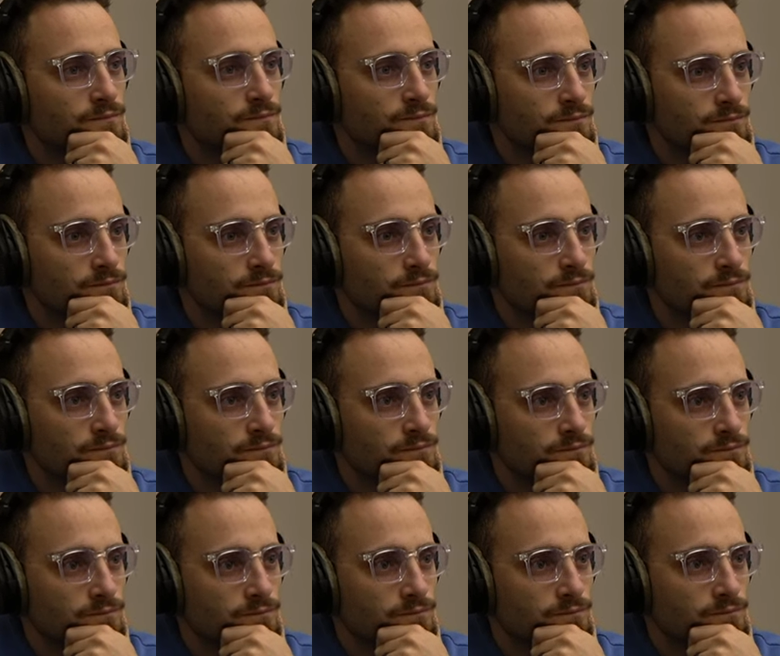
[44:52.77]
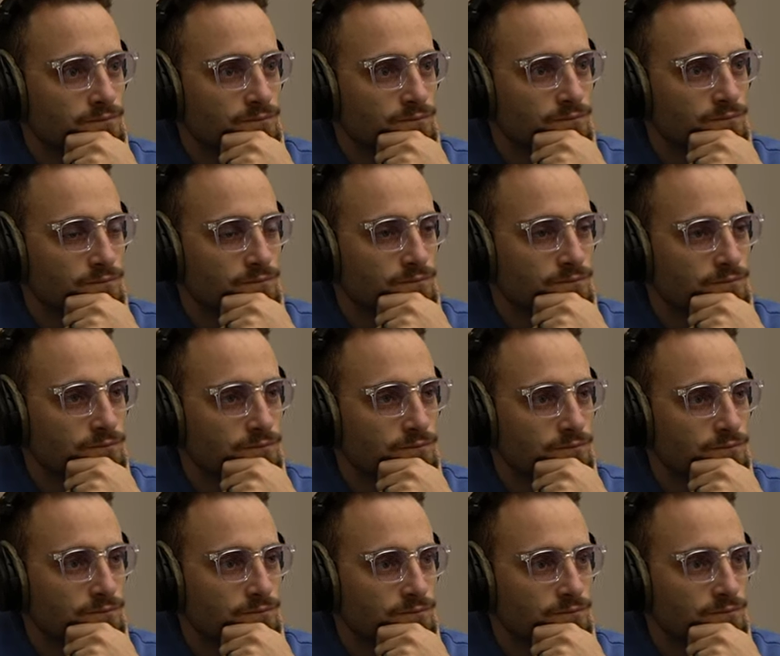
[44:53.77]

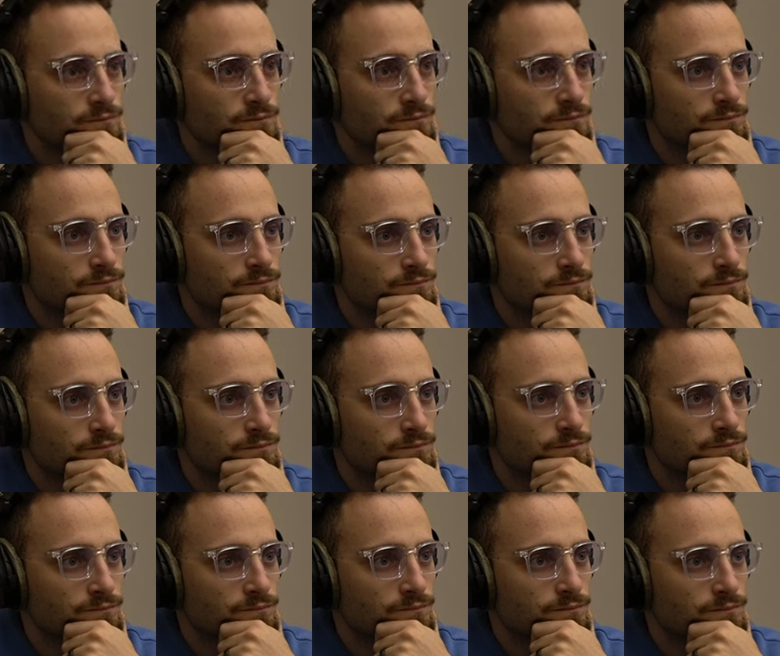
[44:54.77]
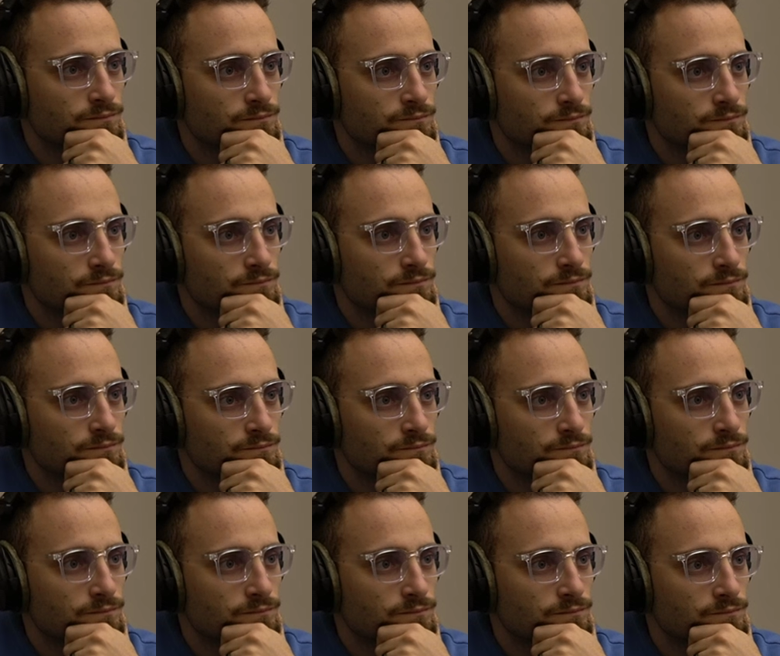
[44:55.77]

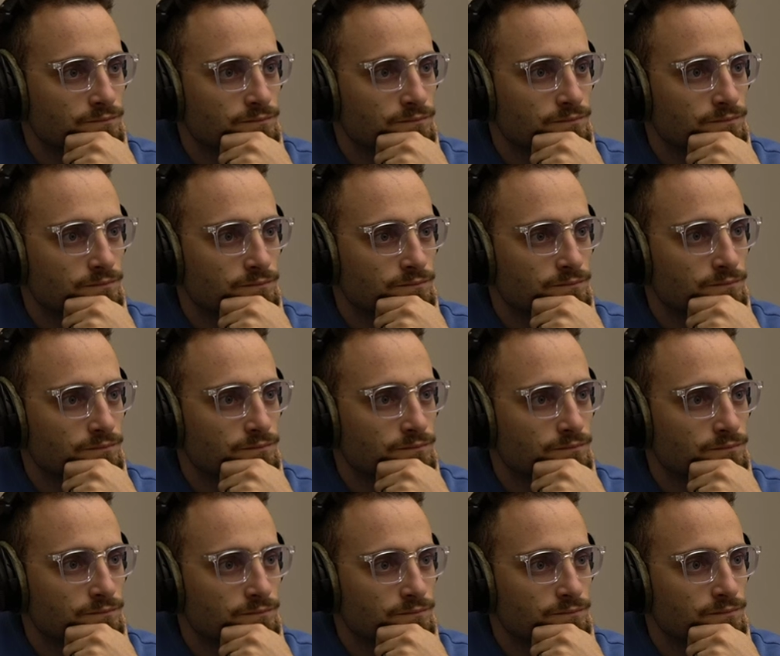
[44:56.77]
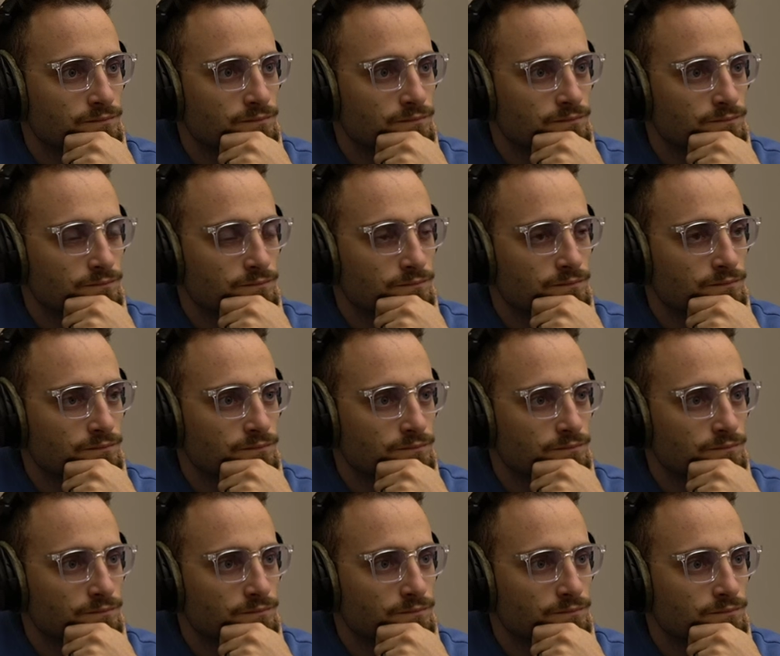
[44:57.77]

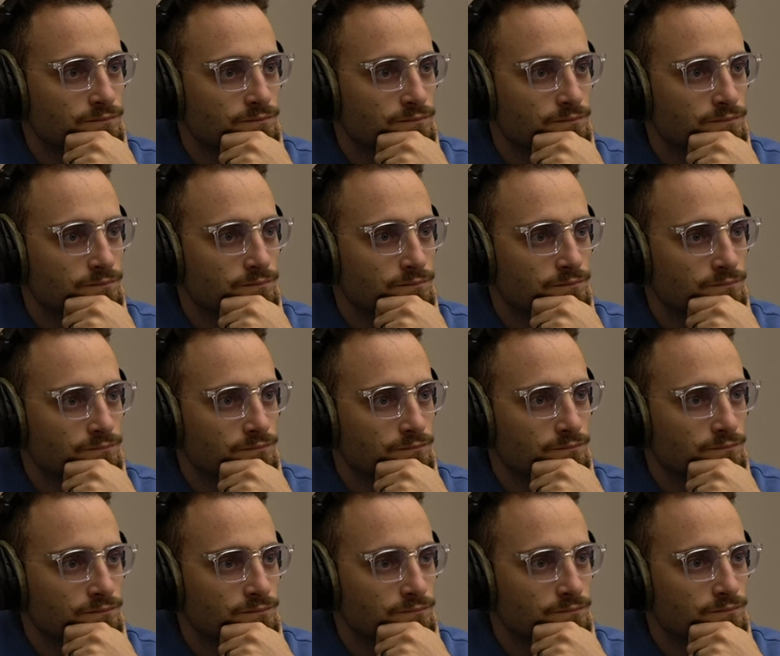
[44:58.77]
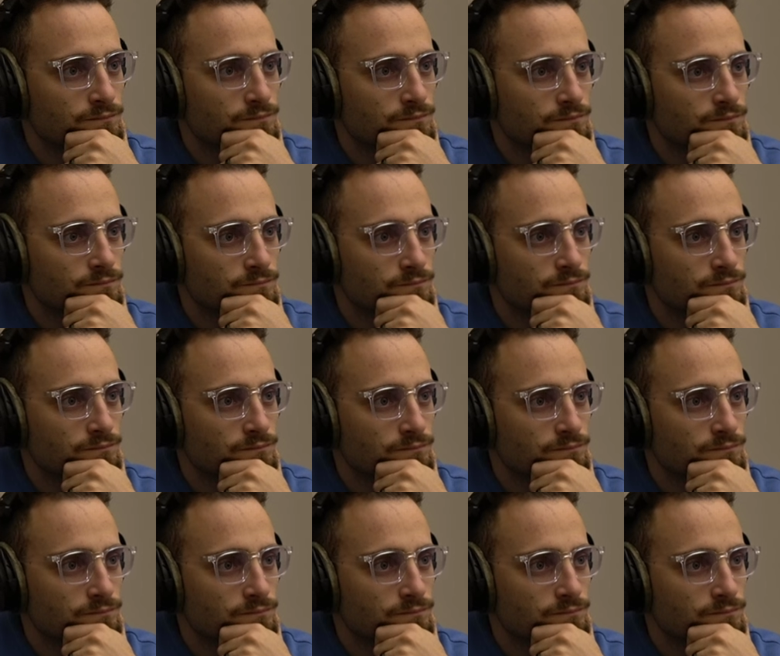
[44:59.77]
(not speaking)